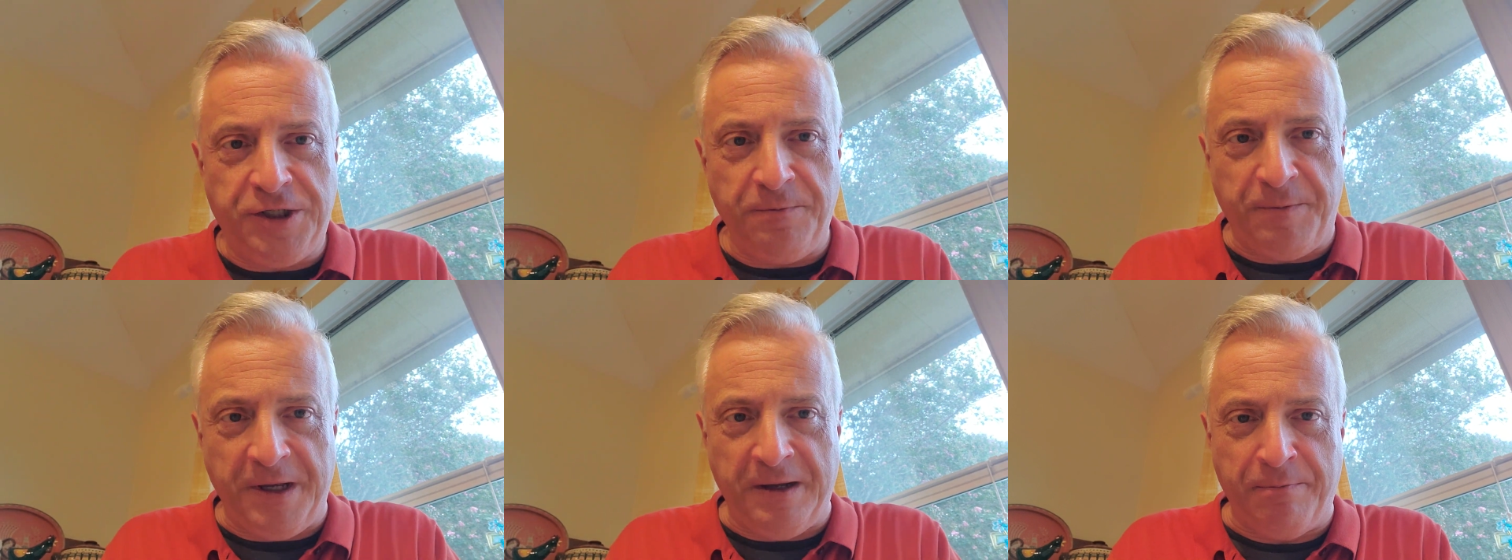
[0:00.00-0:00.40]

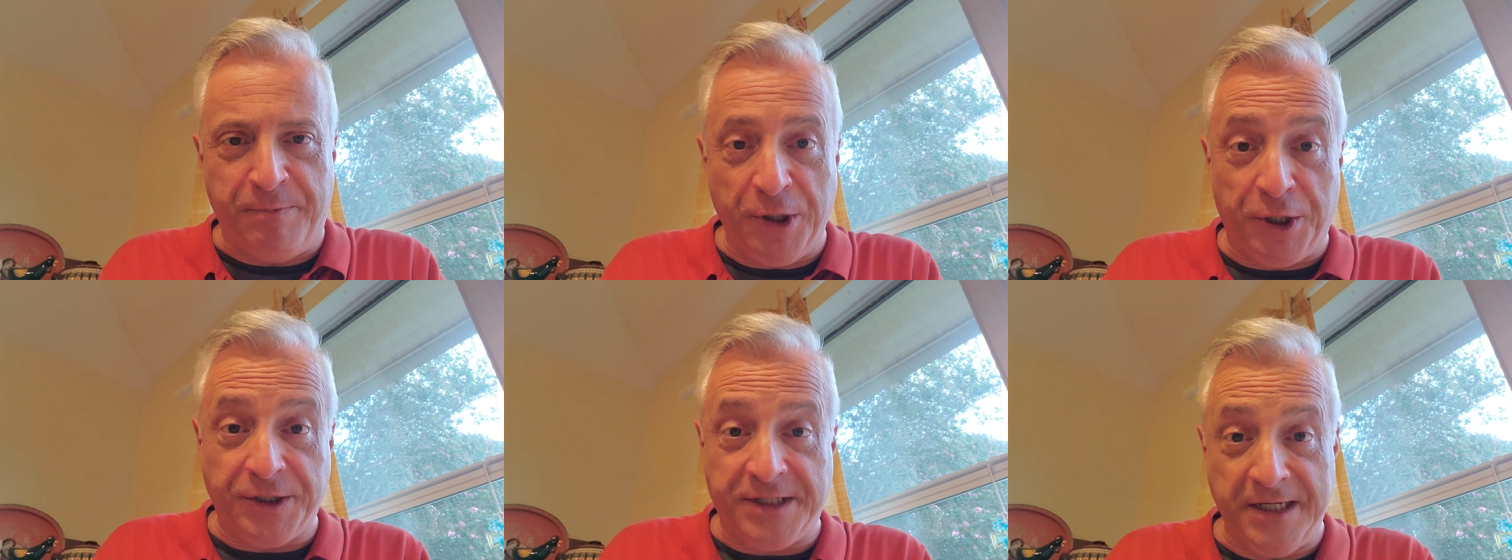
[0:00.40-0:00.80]
to be
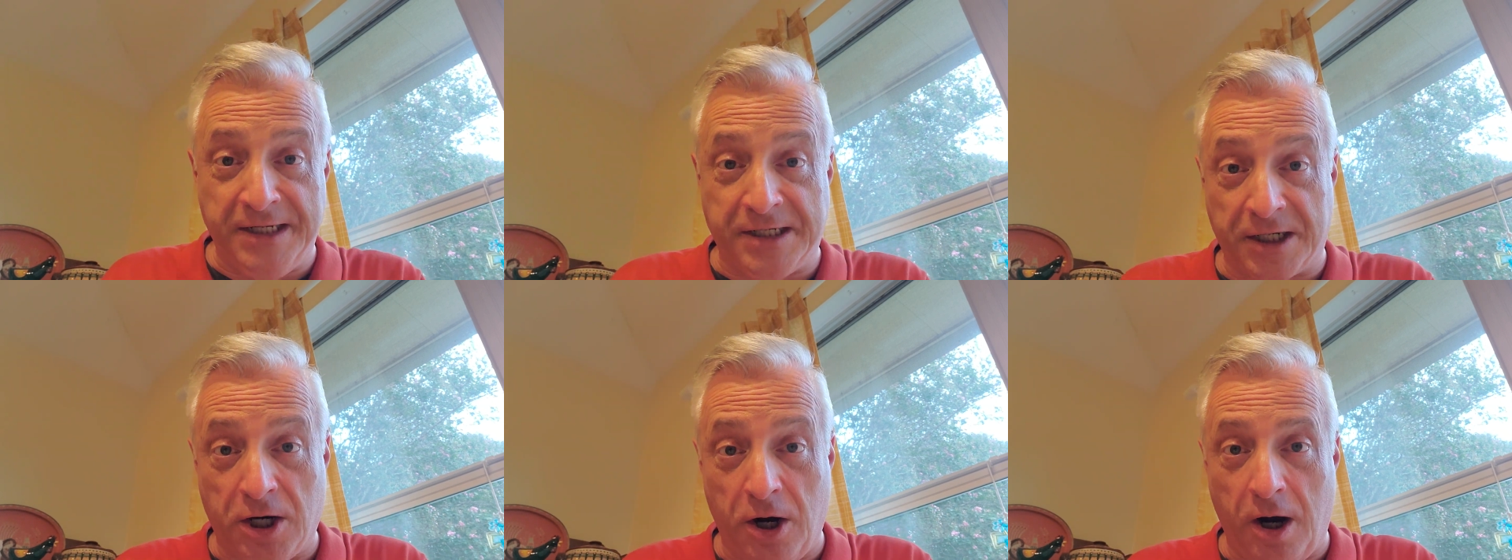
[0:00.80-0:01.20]
built
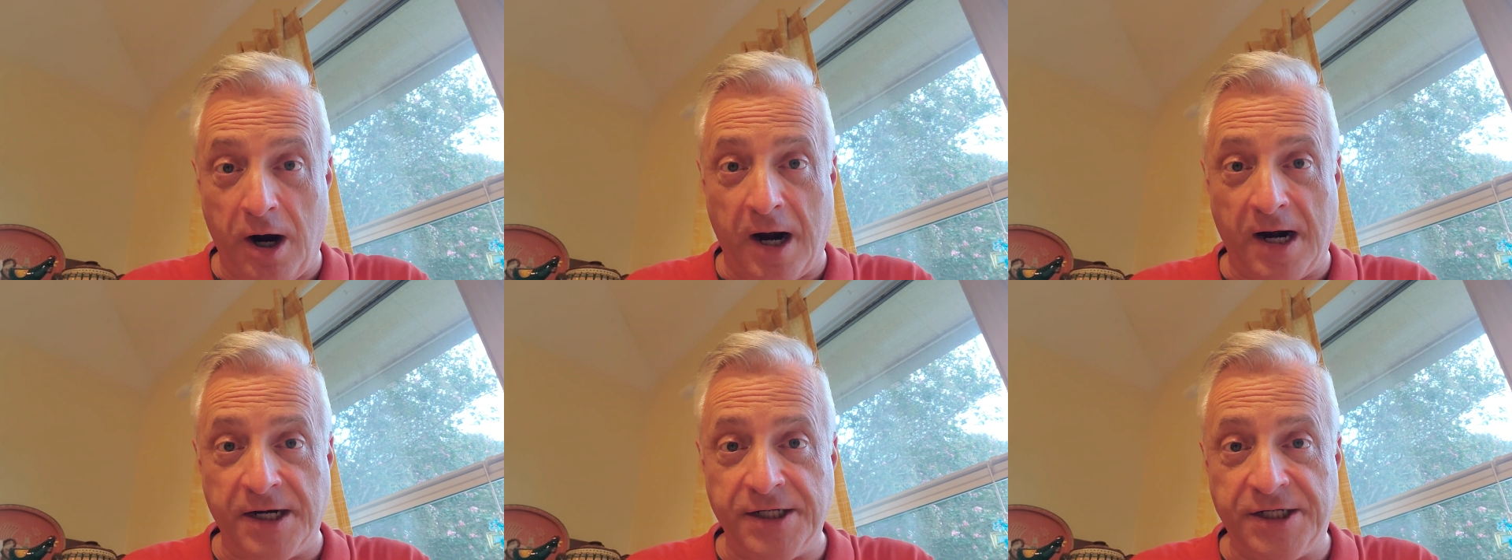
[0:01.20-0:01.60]
into
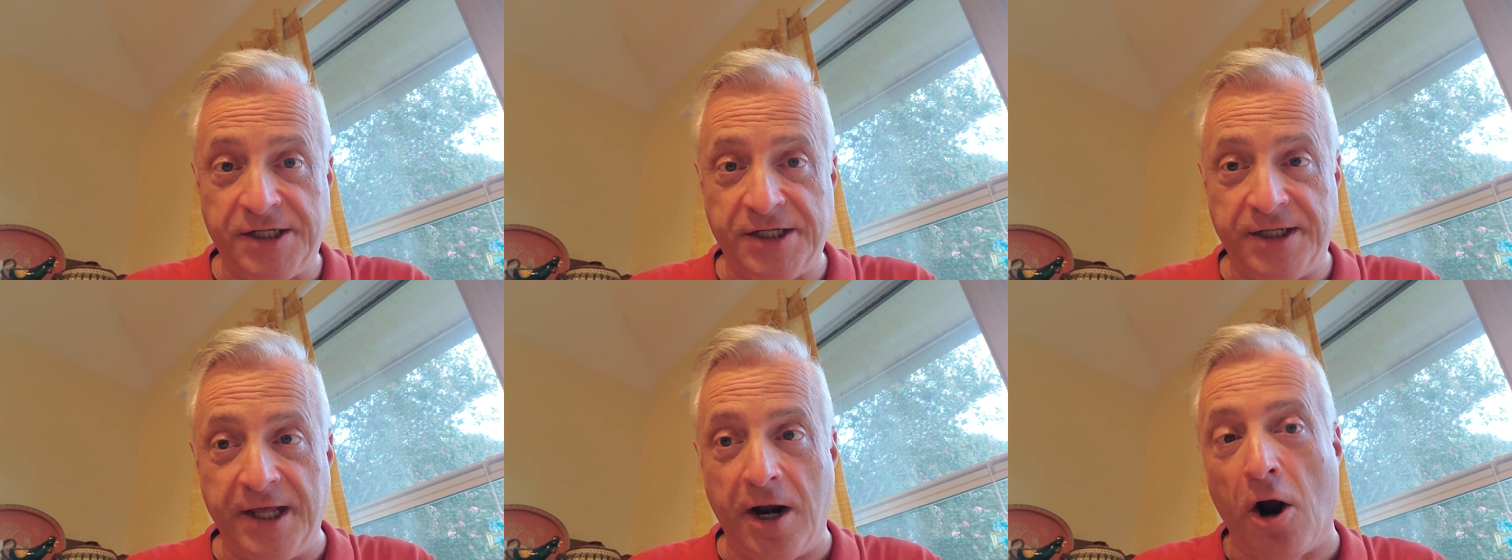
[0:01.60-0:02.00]

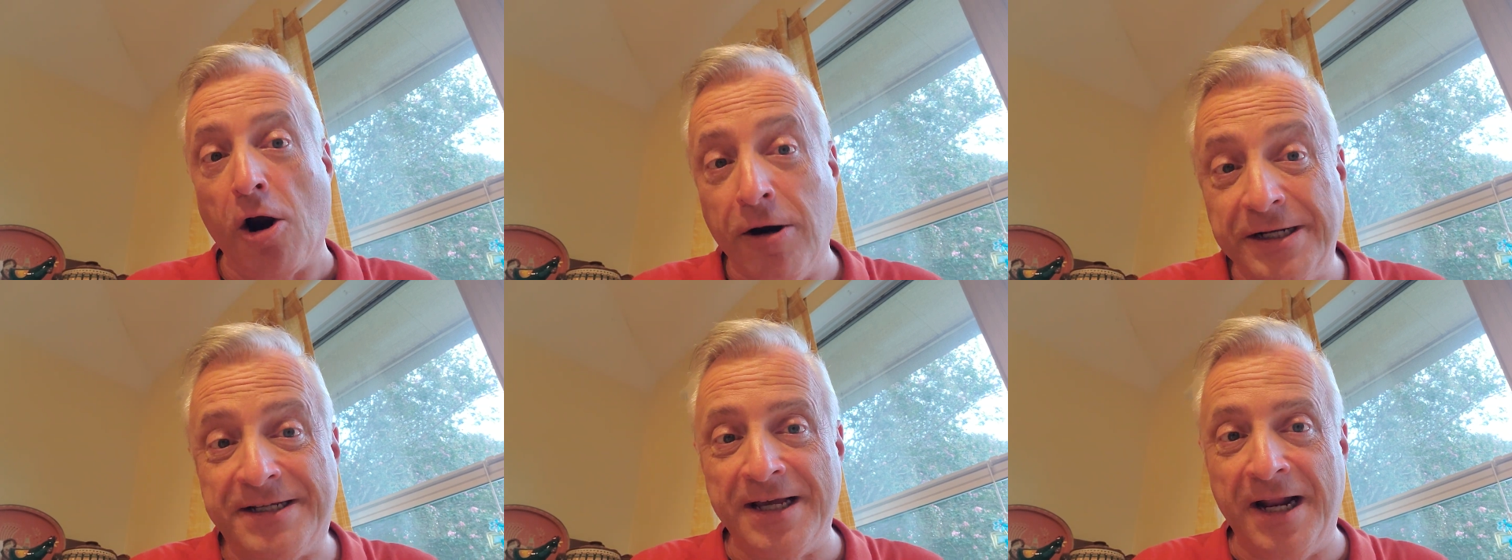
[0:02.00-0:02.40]
cars that aren't